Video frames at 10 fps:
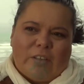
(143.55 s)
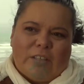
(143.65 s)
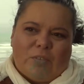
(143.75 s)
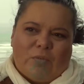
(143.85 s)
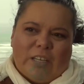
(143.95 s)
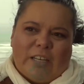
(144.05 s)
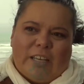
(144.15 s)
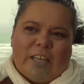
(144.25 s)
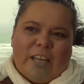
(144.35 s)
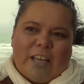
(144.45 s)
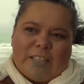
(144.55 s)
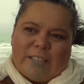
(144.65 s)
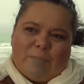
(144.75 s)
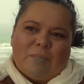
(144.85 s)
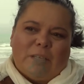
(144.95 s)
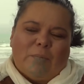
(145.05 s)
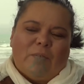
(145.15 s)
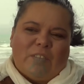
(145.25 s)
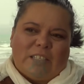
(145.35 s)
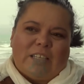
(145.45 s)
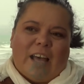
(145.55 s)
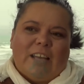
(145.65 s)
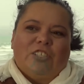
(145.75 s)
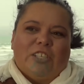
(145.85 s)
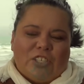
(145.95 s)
is really a symptom of this larger